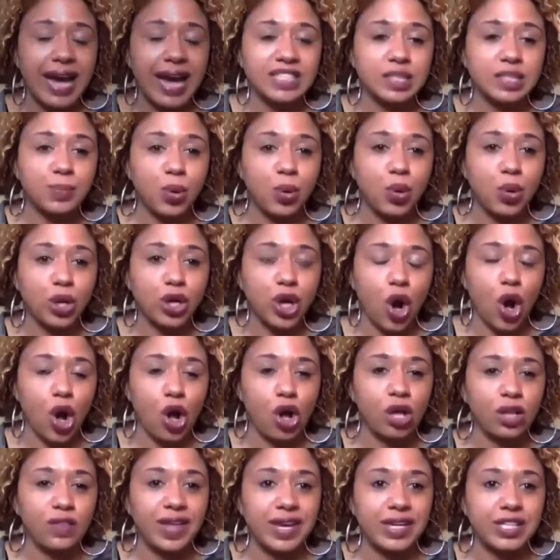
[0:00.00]
I support
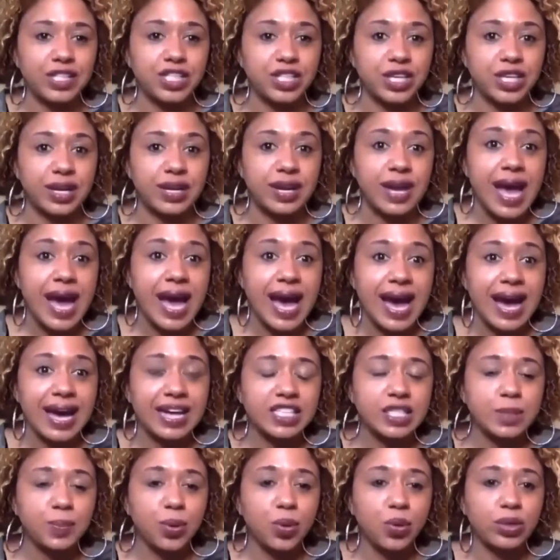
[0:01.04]
all that shit.
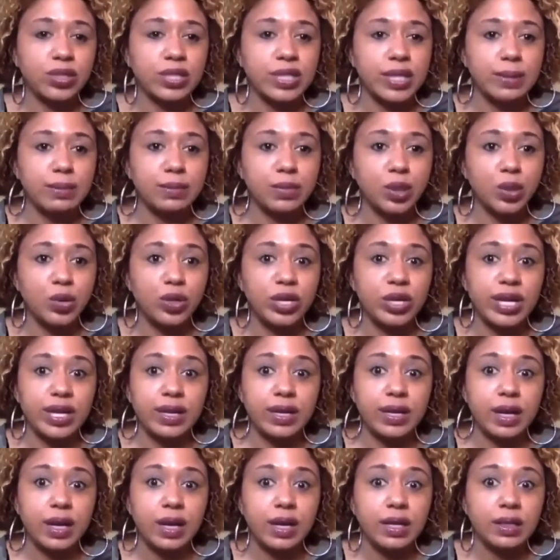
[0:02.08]
I support them
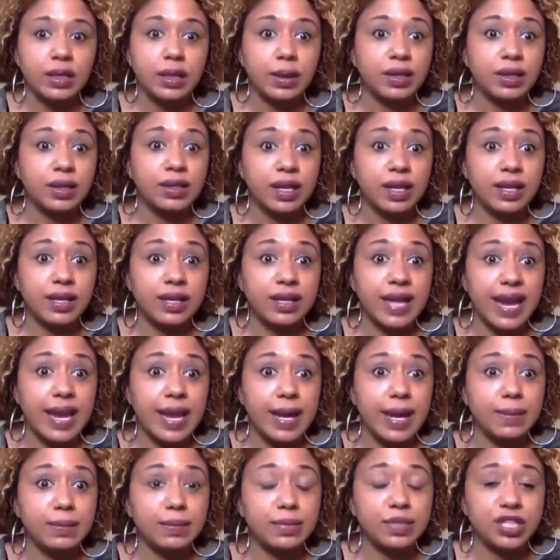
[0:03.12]
looting the, the
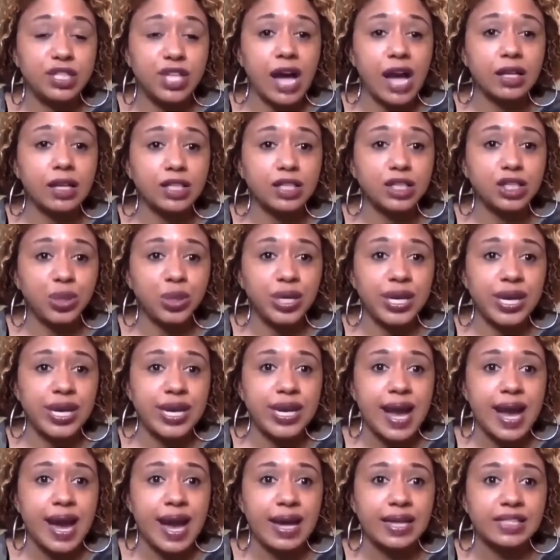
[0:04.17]
damn Dollar
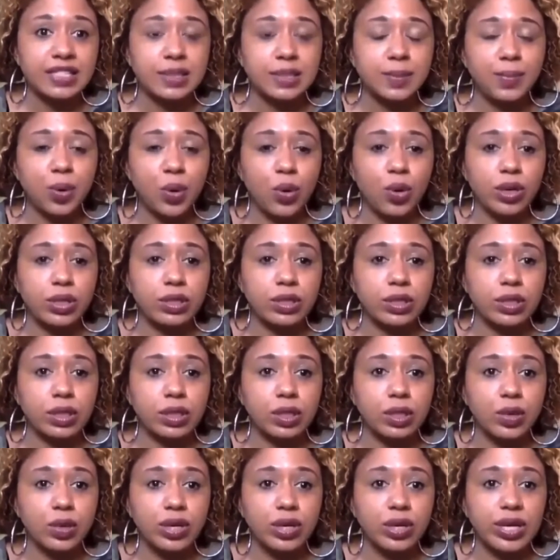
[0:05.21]
Tree. I support the
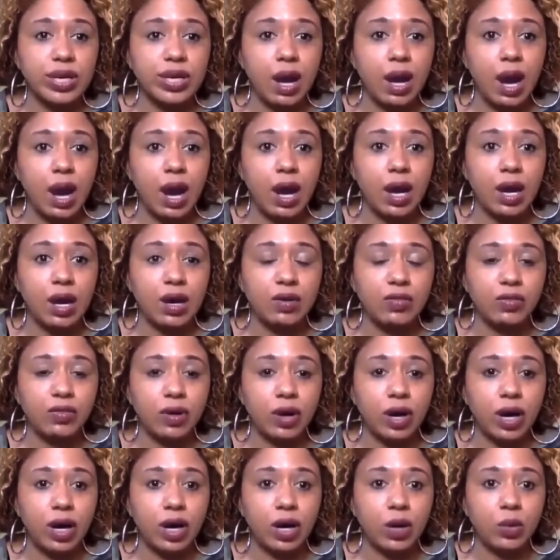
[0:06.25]
looting
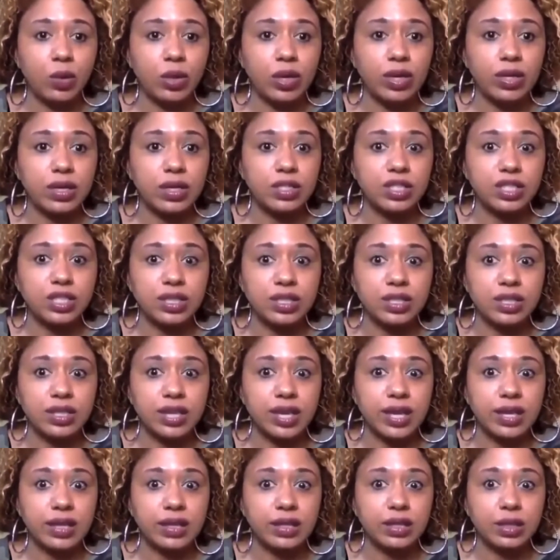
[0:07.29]
of uh, what other shit
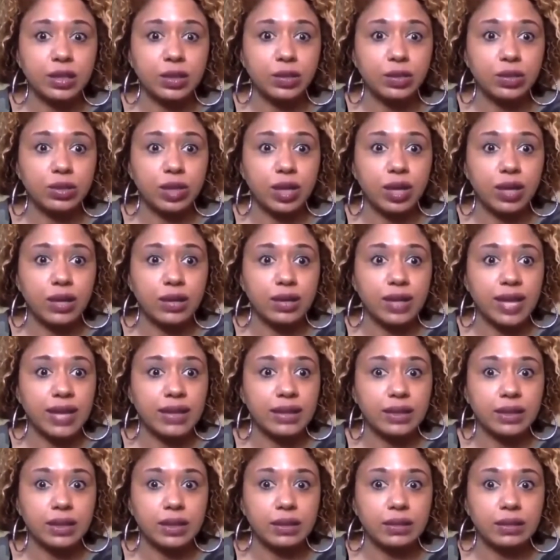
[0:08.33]
did they loot? Uh,
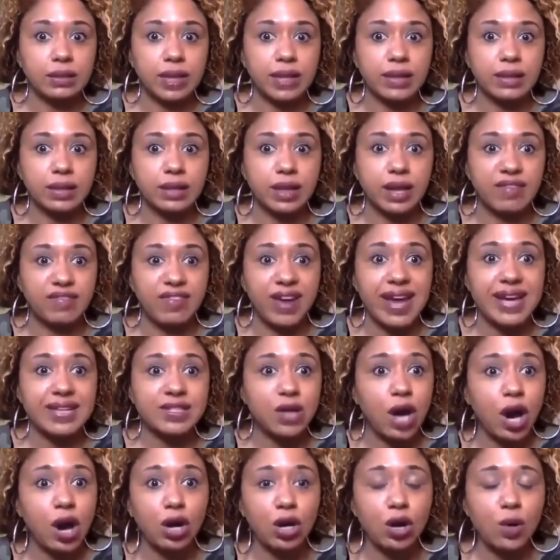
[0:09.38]
like the like the
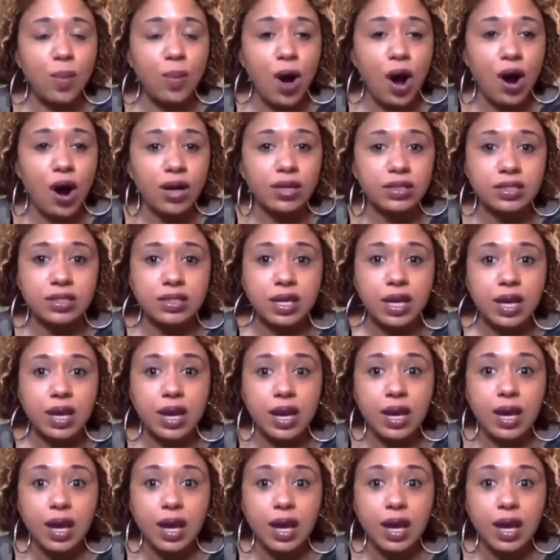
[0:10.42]
Advanced Auto Parts.